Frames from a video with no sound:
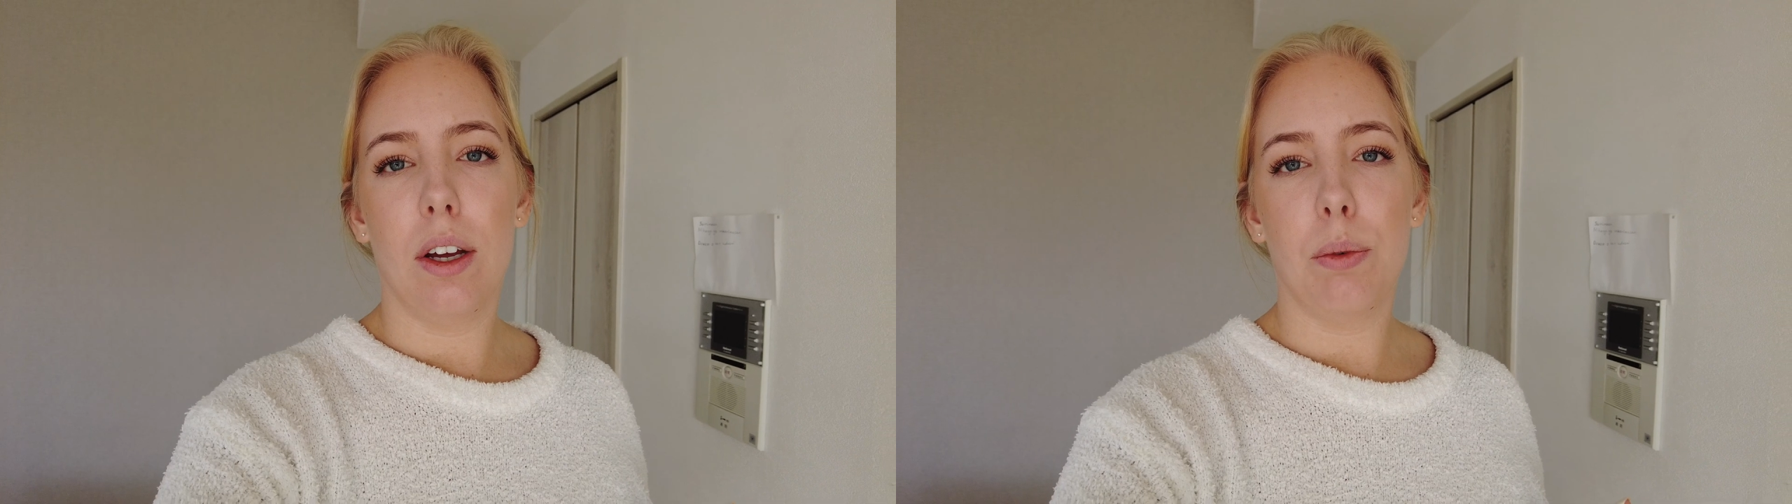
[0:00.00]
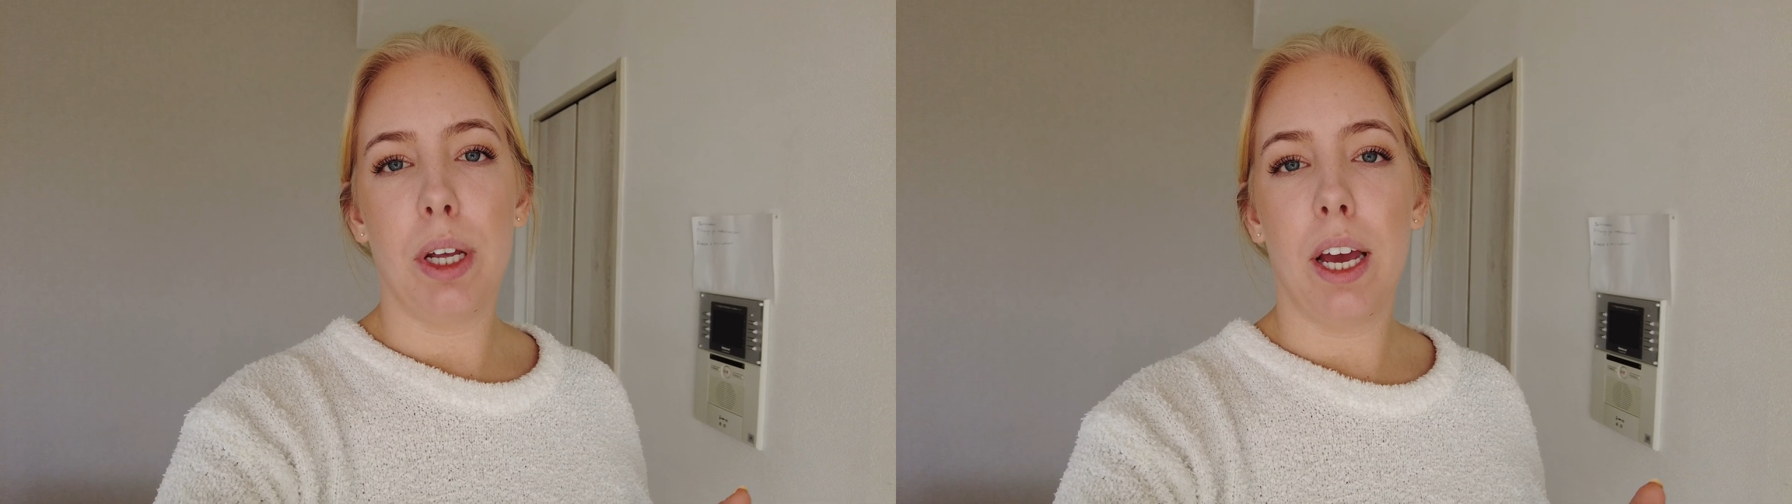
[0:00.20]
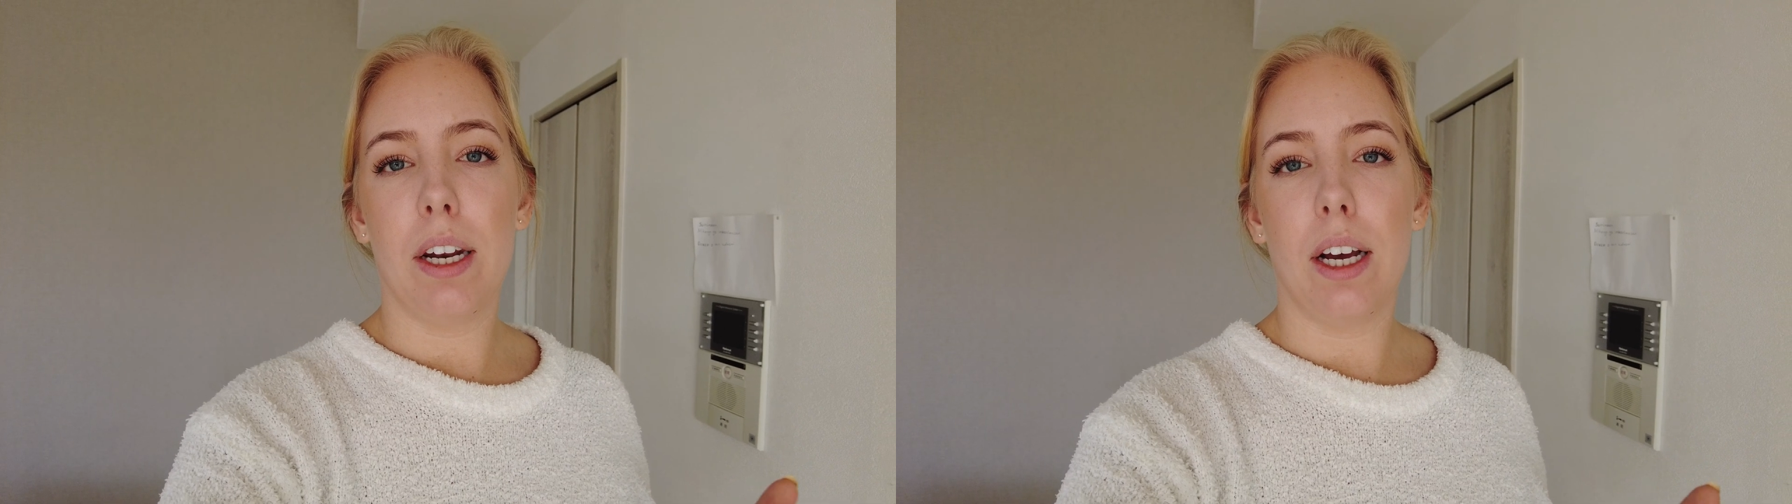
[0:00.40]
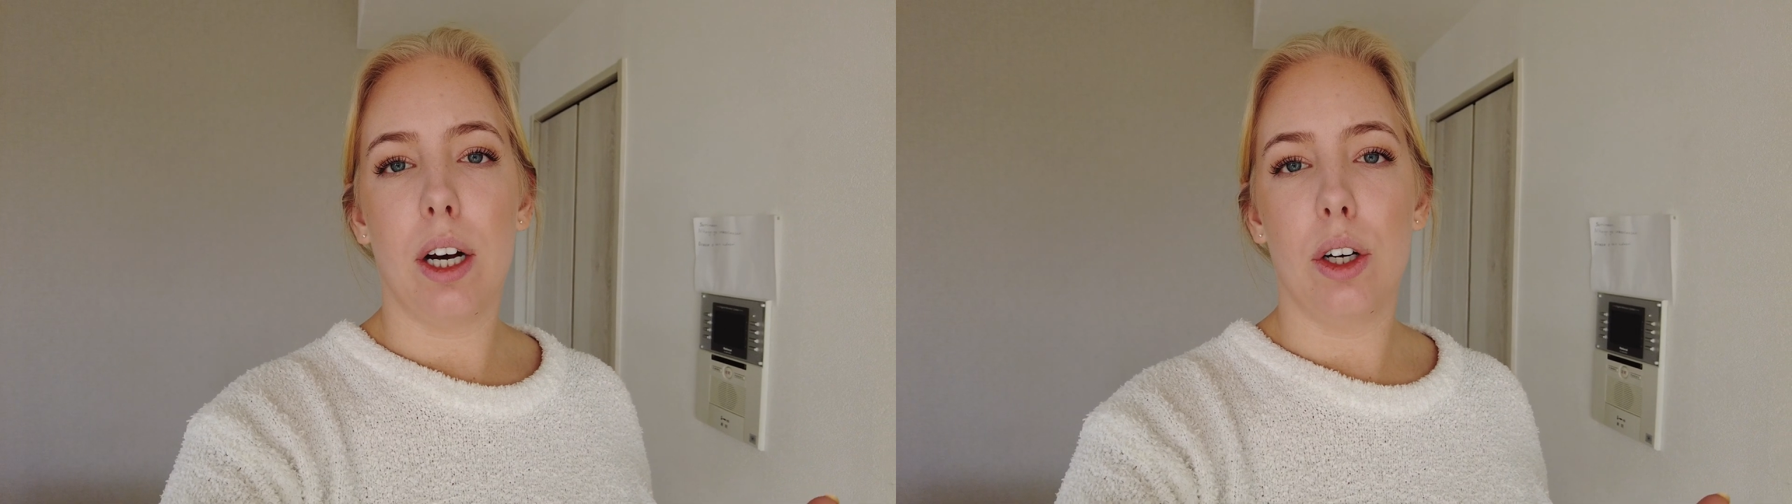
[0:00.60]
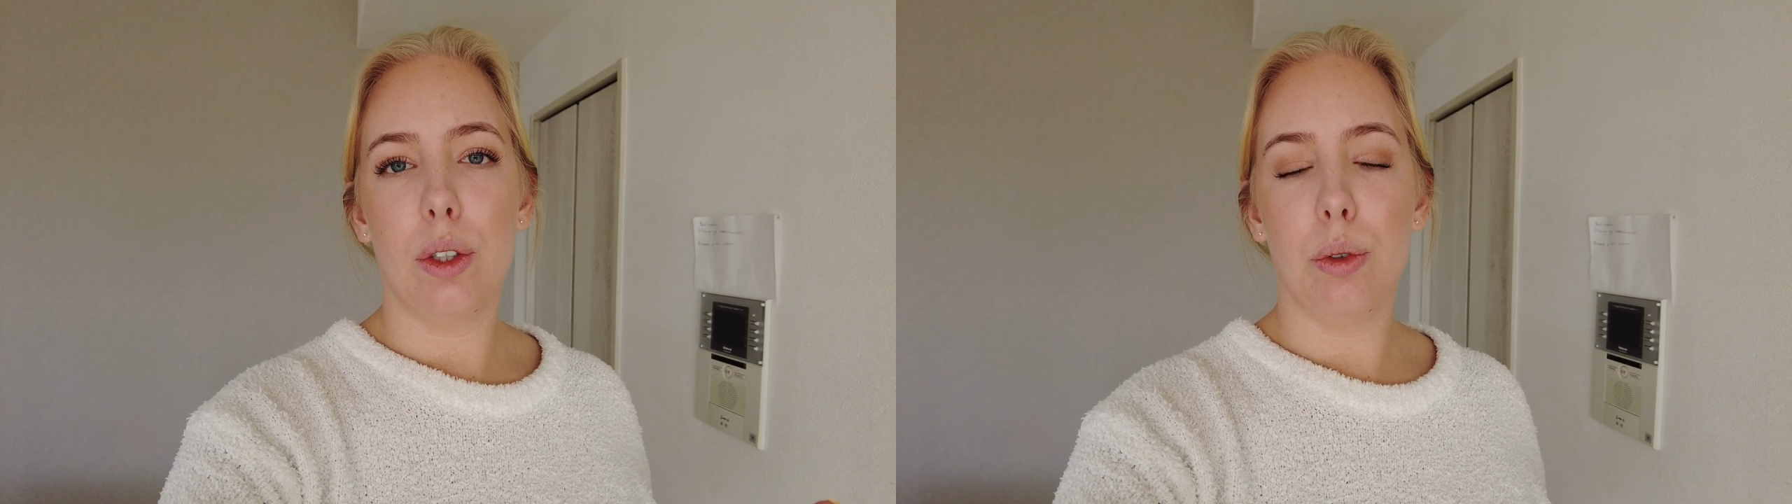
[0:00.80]
we had
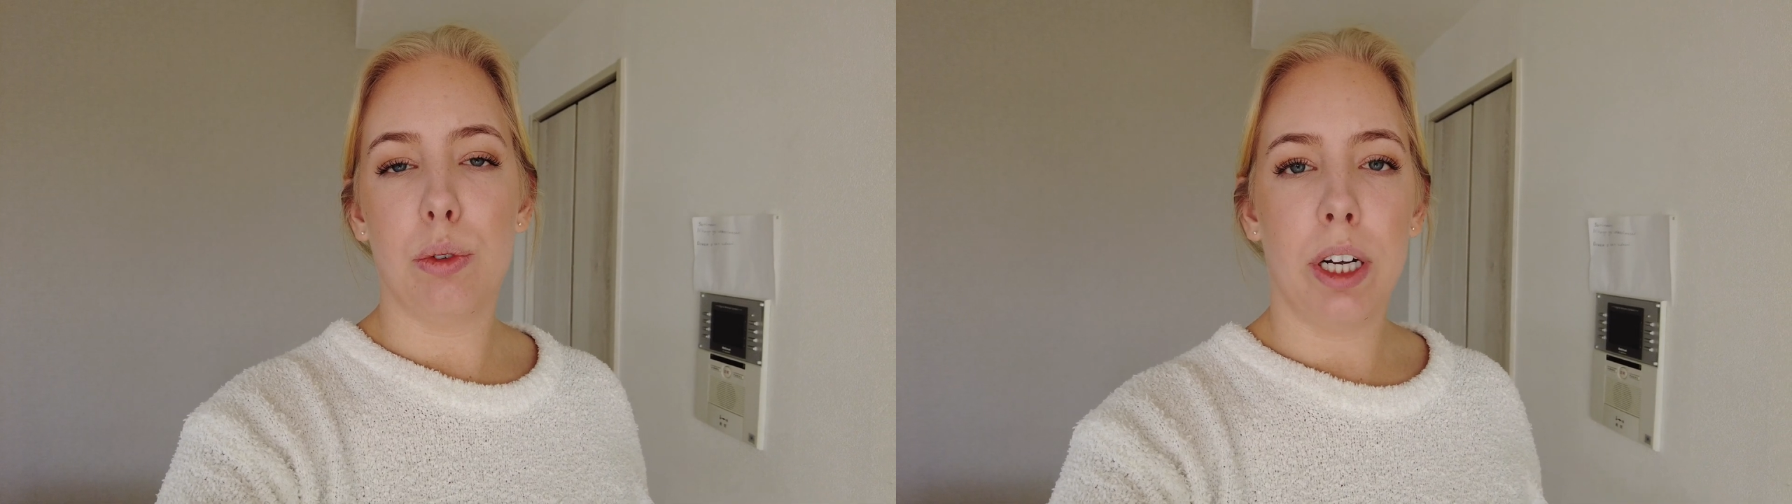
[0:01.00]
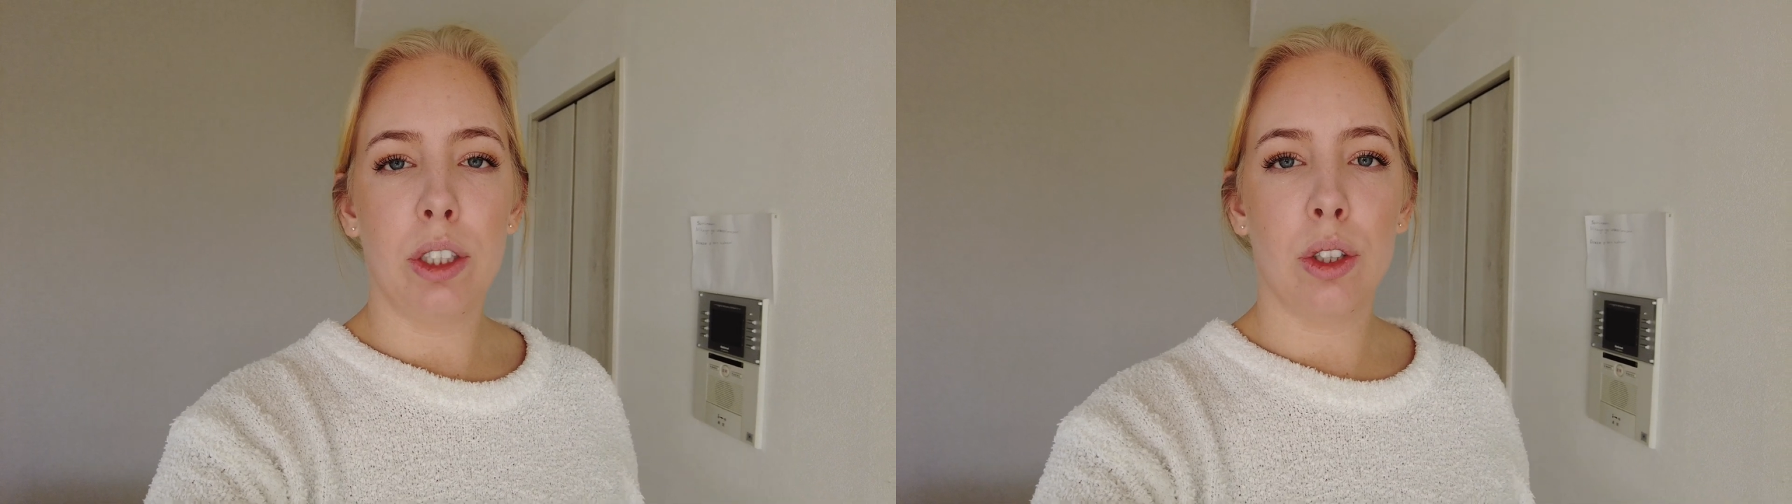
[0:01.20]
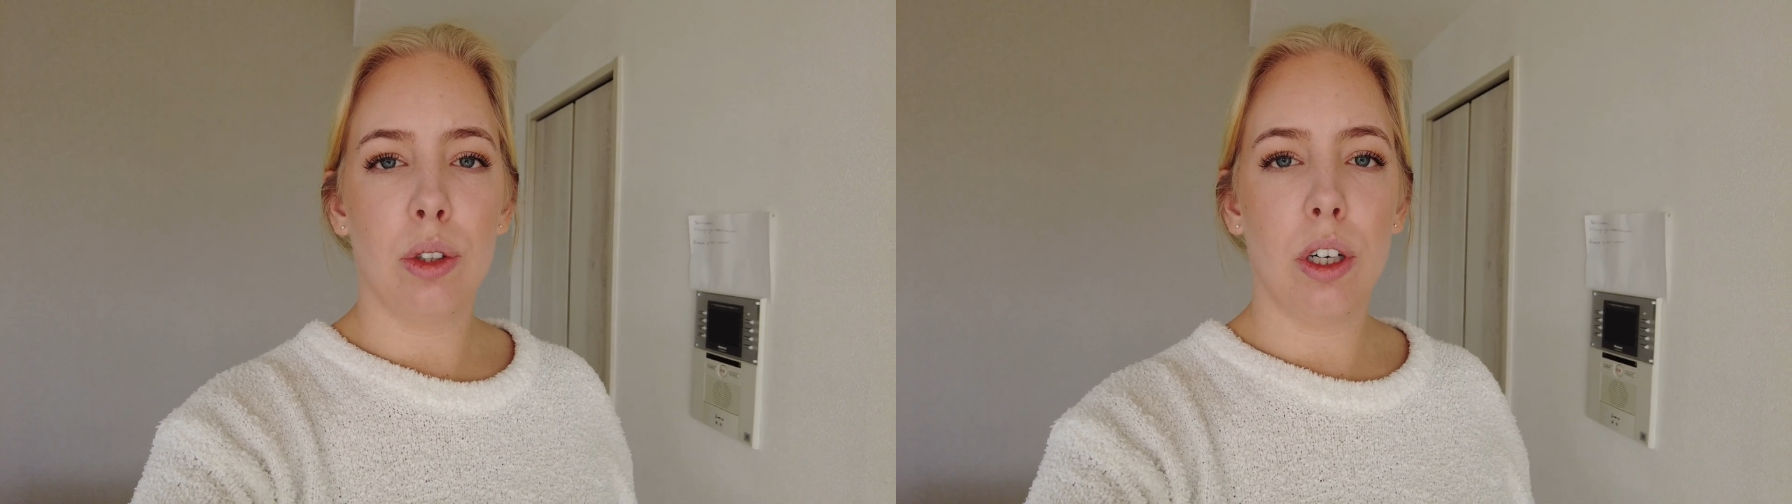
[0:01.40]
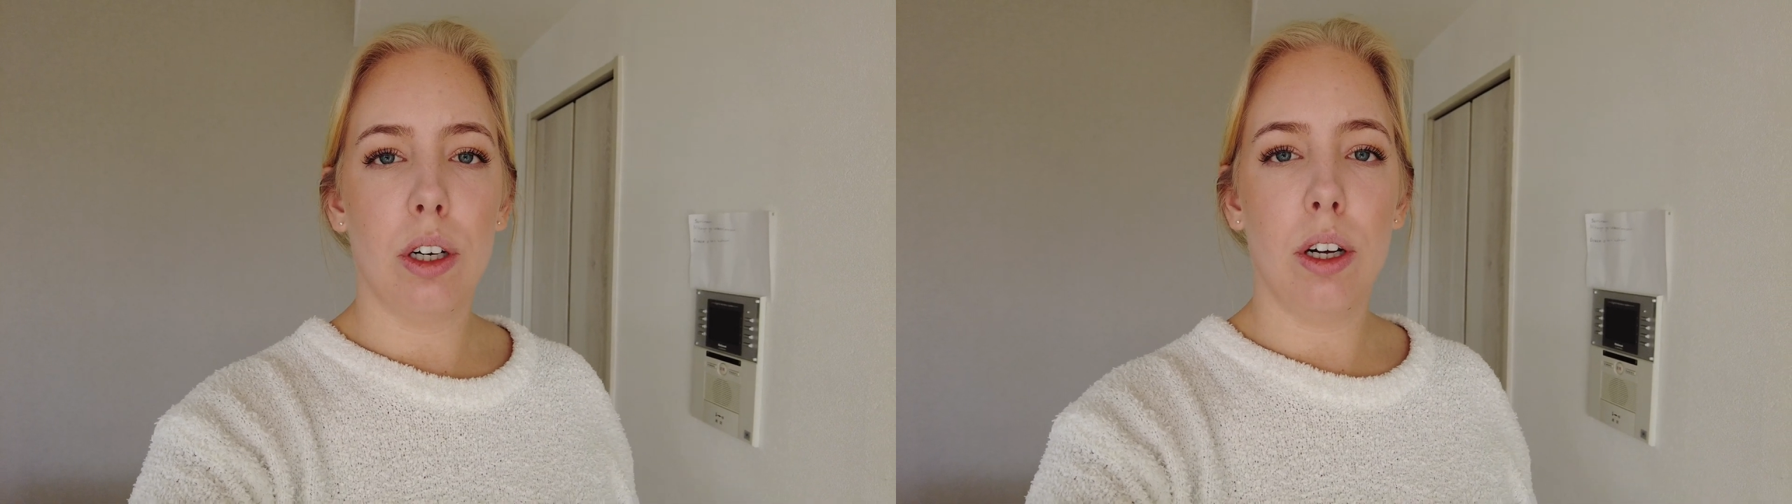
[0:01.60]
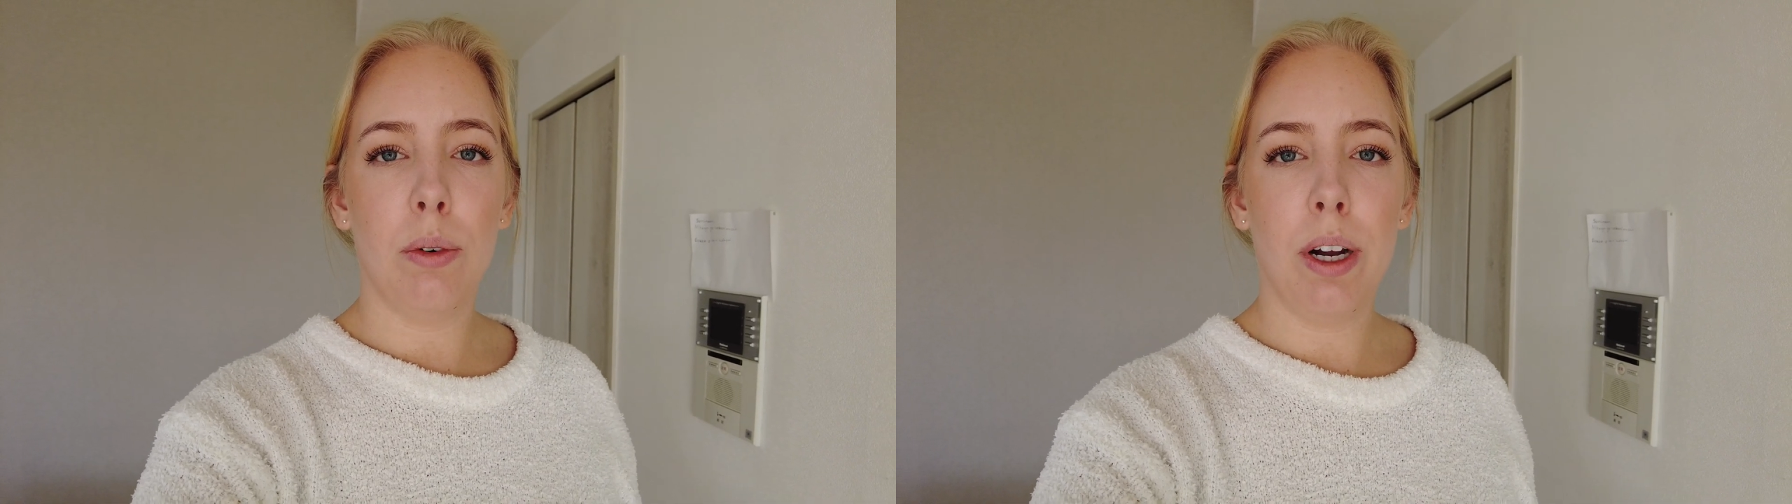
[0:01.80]
our new rice
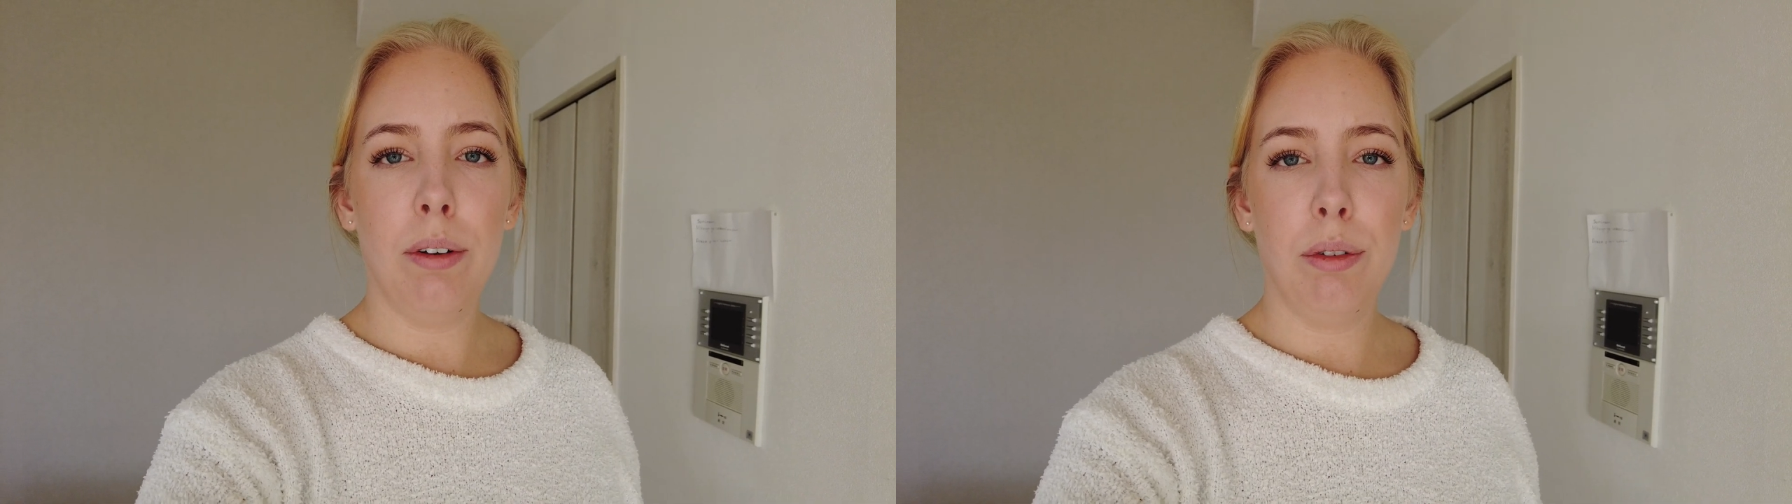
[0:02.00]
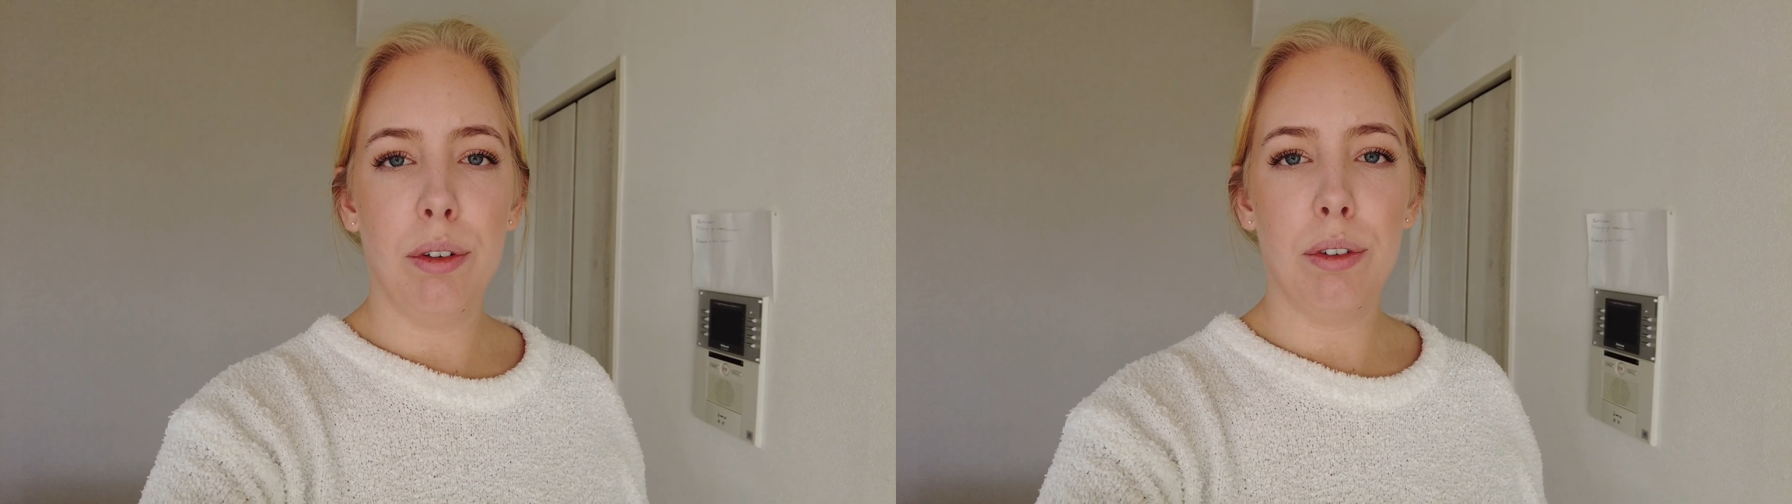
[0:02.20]
cooker arrive.